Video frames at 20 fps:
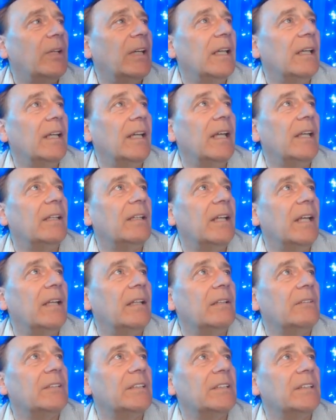you can get
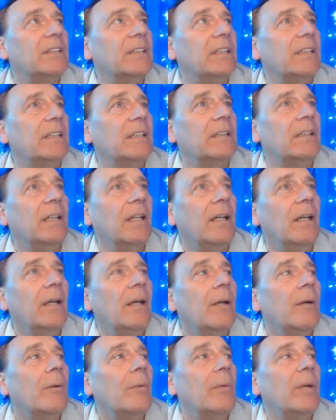interested in it.
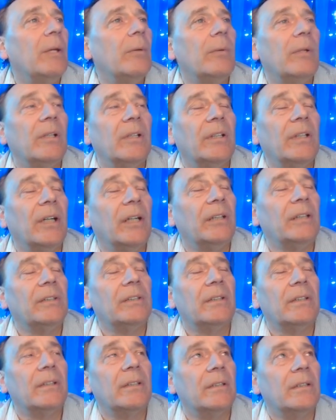We will
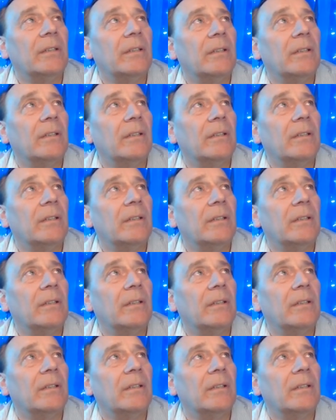not